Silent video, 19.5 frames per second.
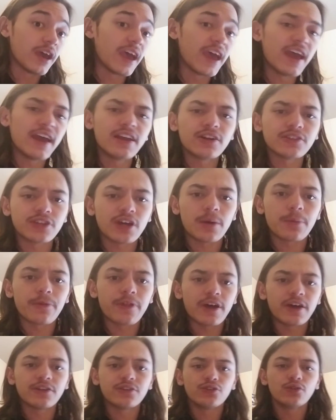And on top of
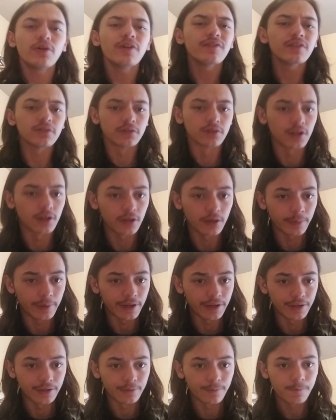that, you have a
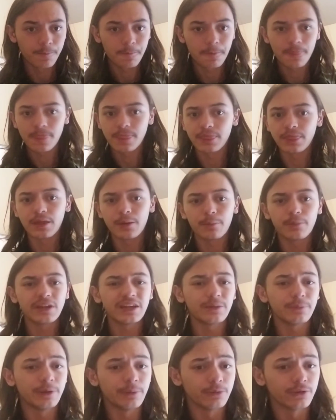lullaby. Now, many
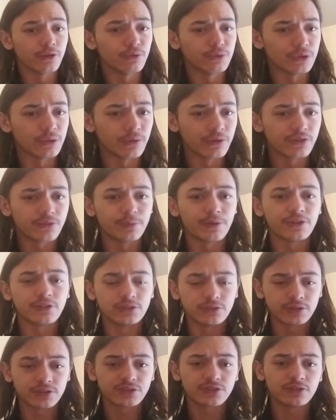people don't know this, but the
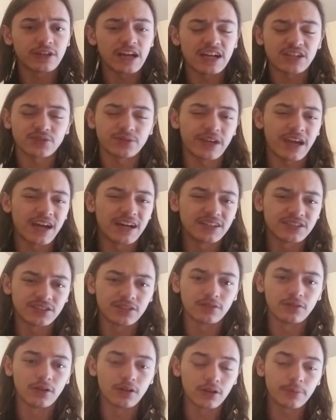Trickster actually has a
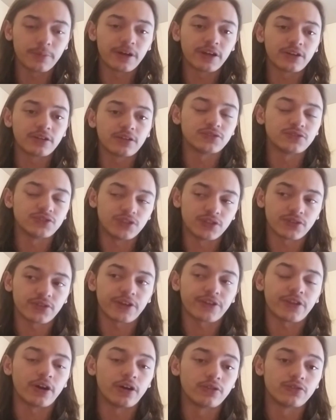lullaby just like
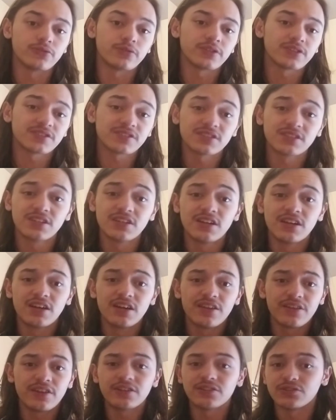the Huntress.
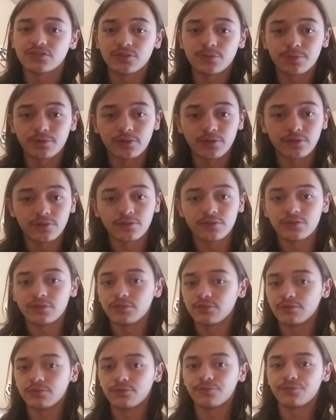That is super
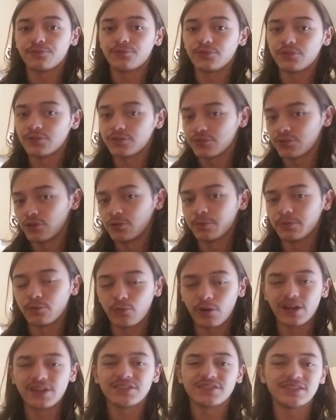stupid.
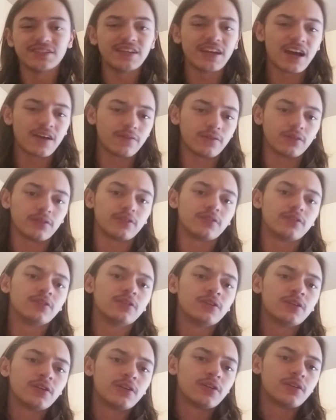Why does he have a
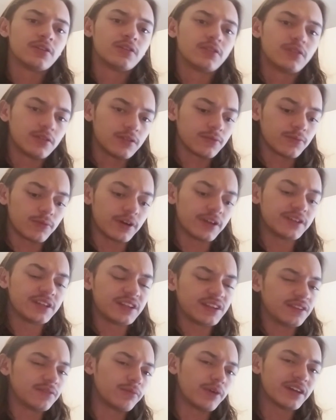
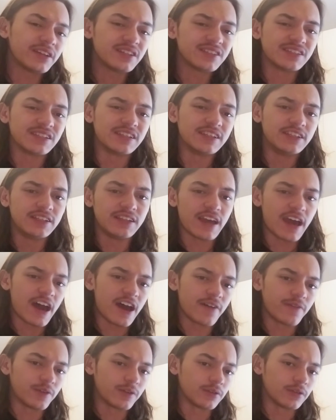why does he
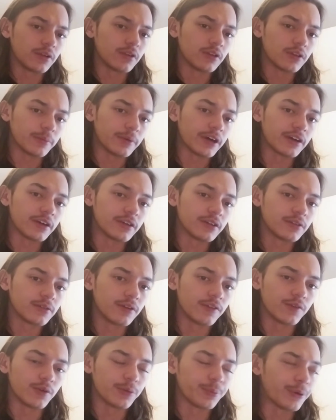have a lullaby
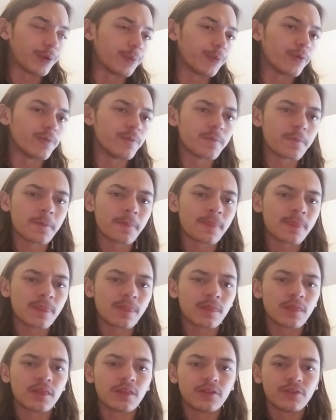of all people?
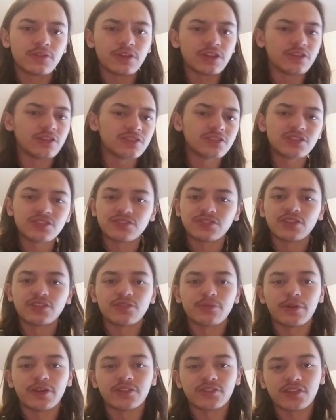It just doesn't
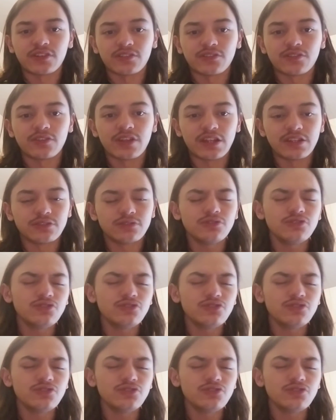make sense. That